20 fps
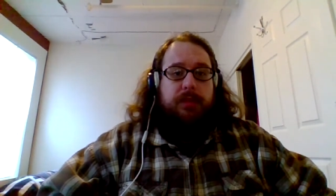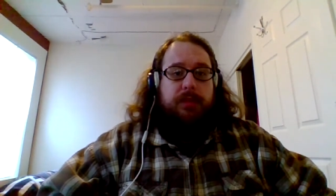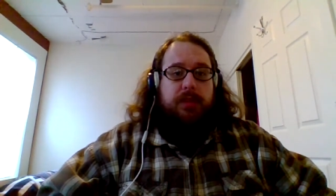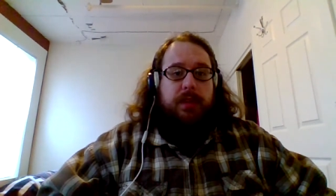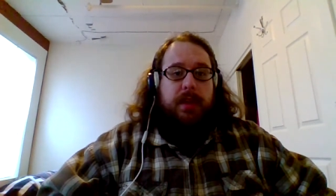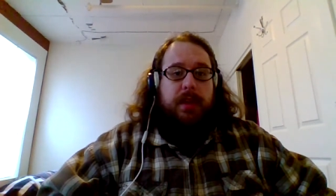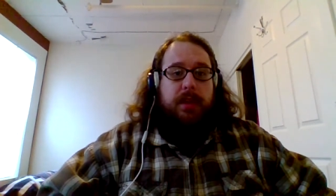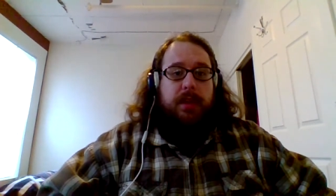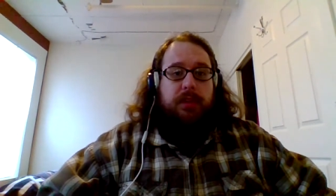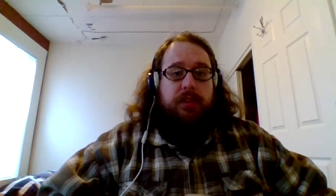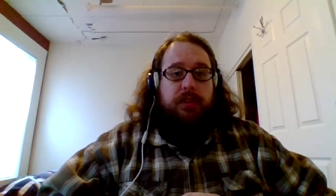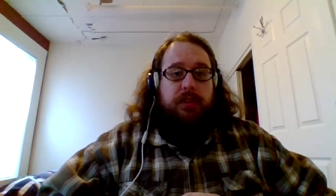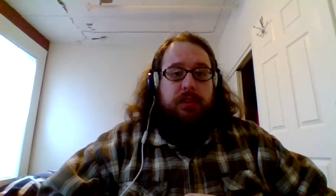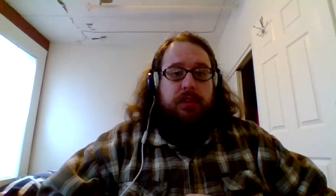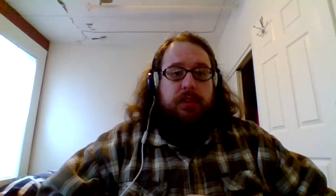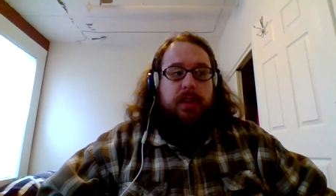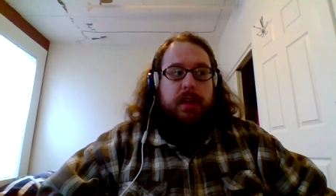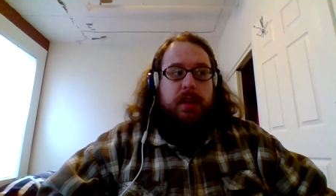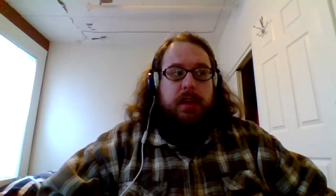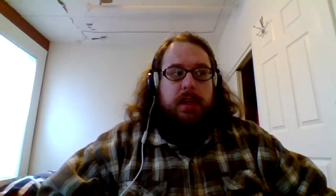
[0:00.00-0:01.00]
So that
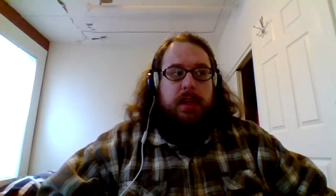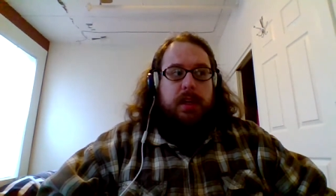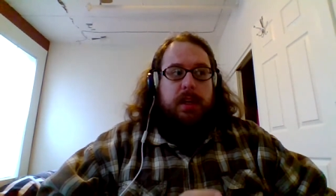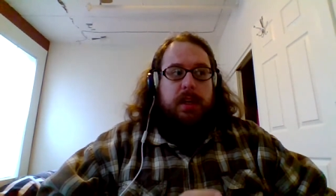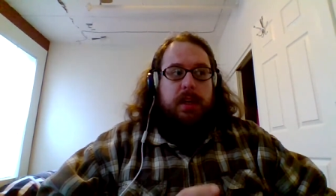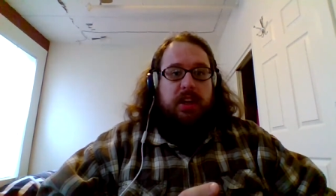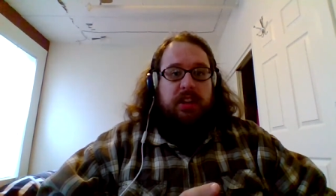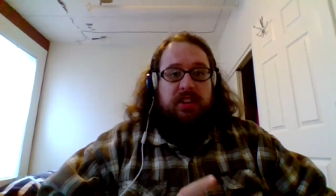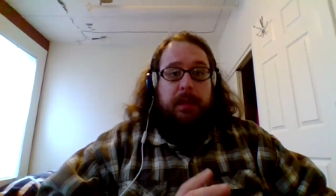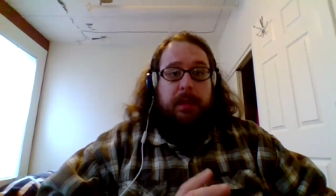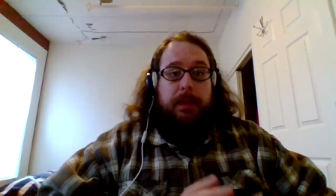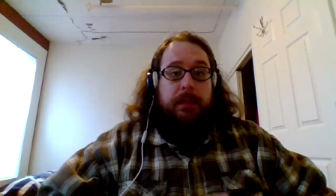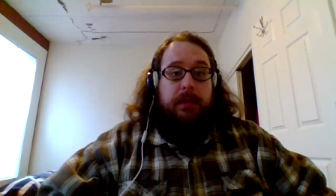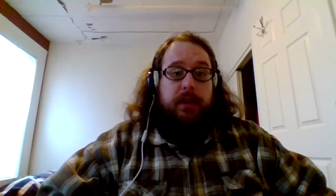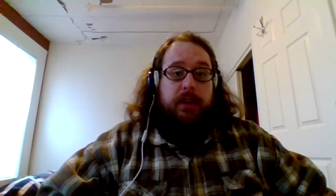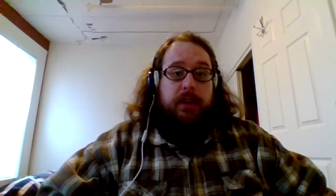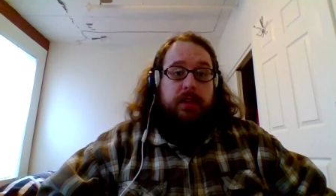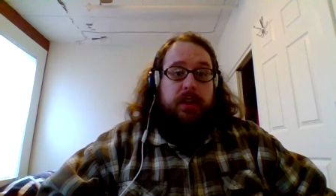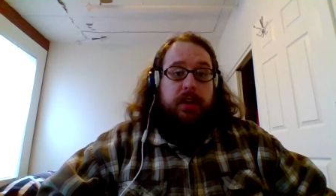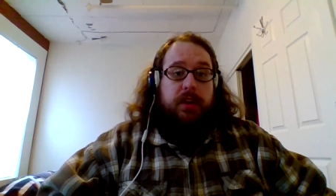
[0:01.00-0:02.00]
was a step in the
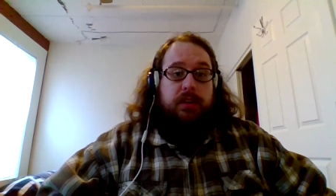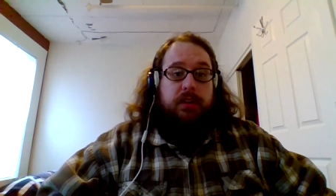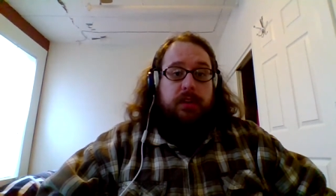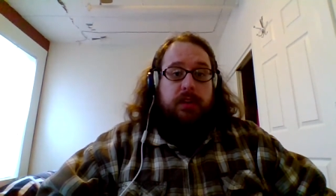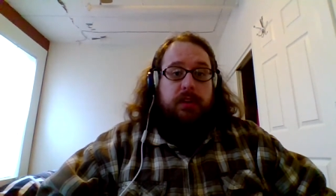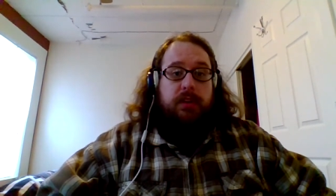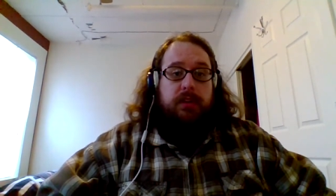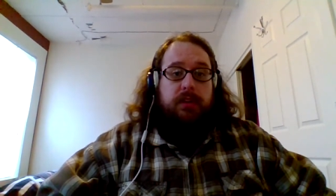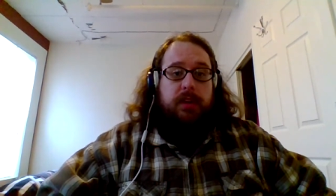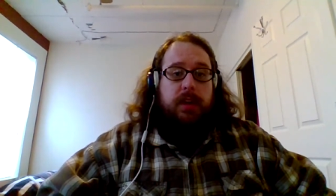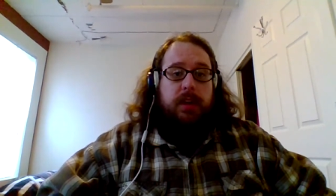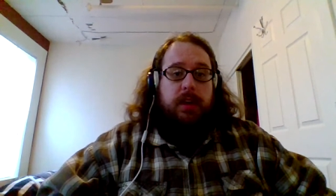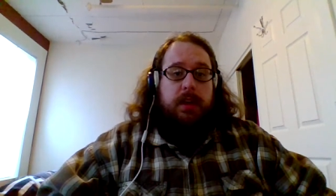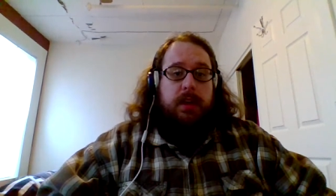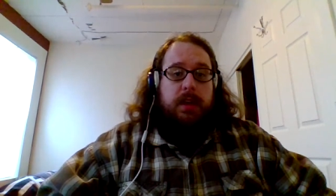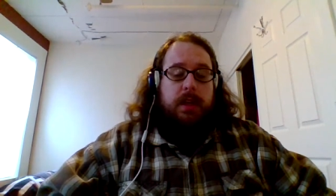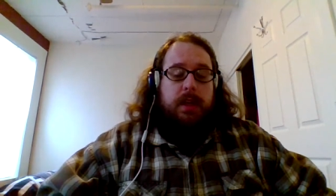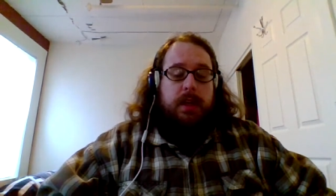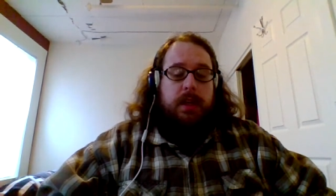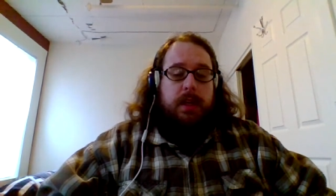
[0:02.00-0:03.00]
right direction, I'd say.
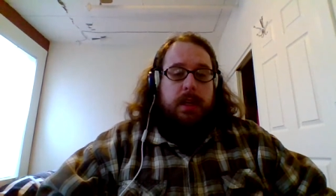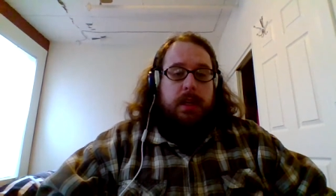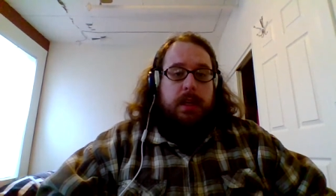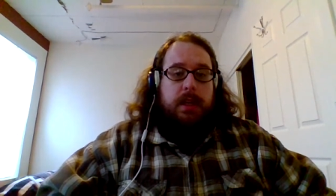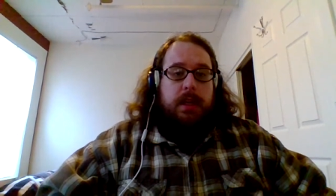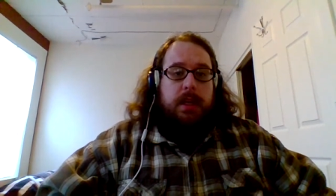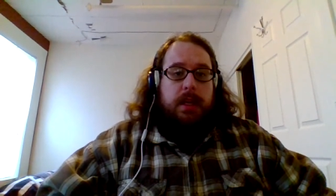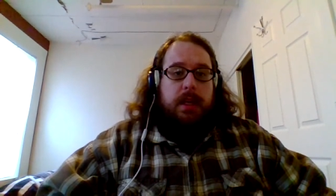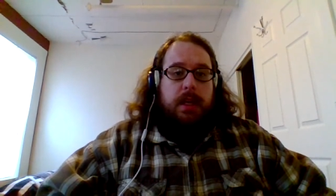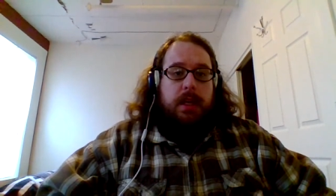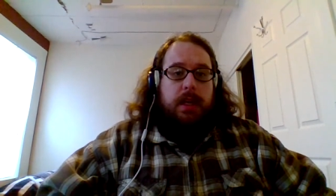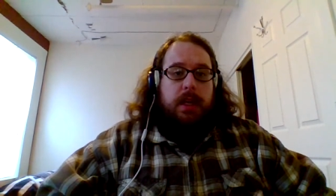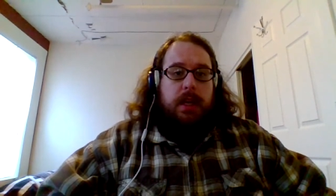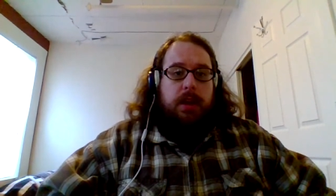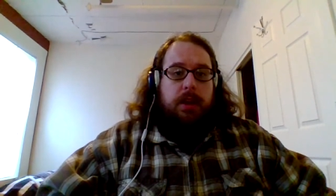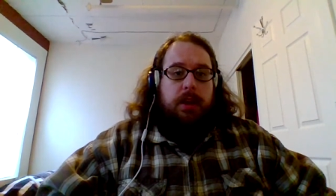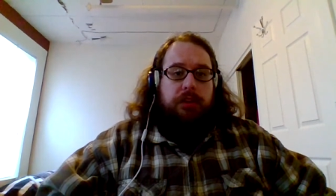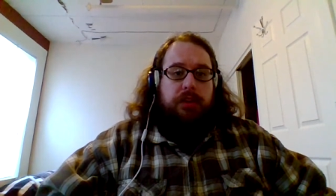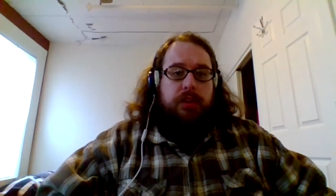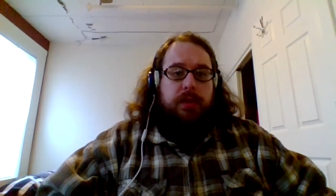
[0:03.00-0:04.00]
I
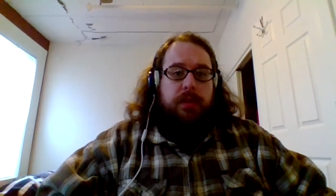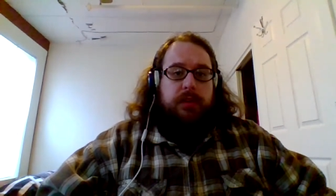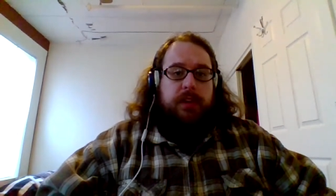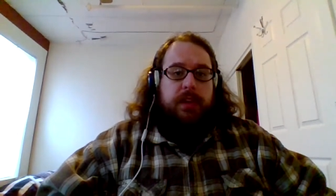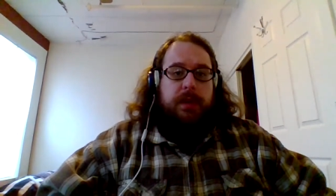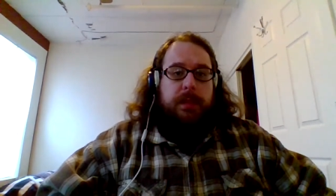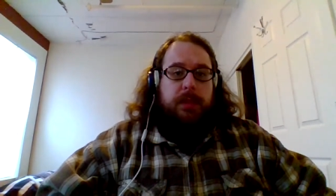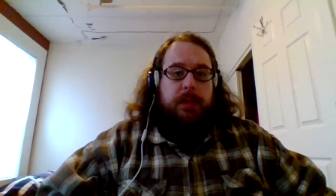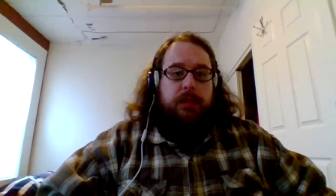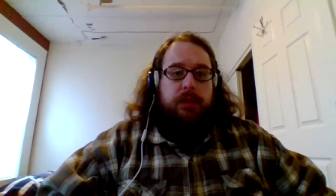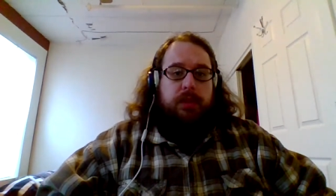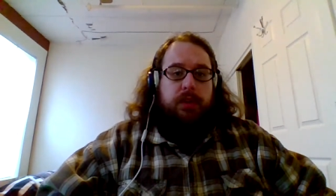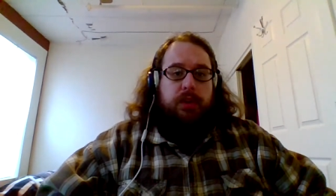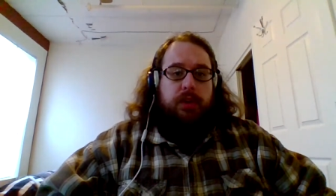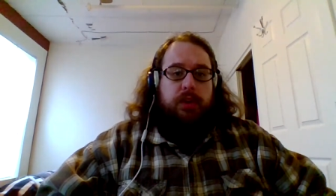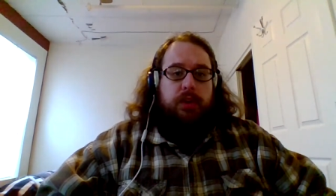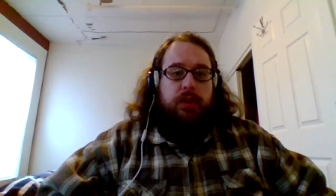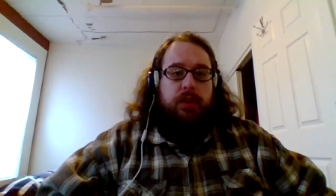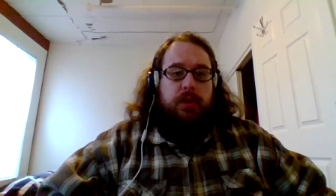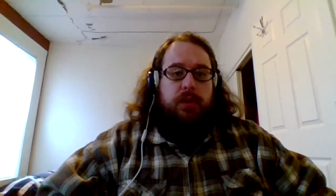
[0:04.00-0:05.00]
also was able
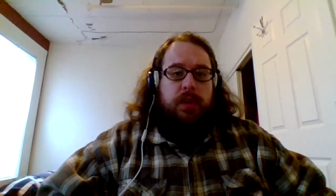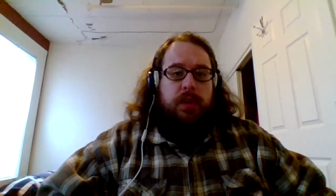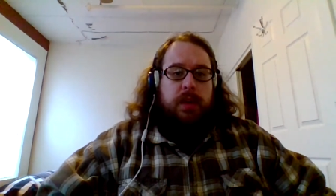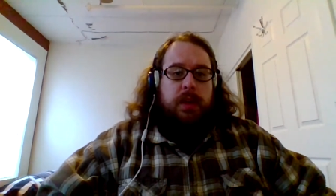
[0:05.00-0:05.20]
to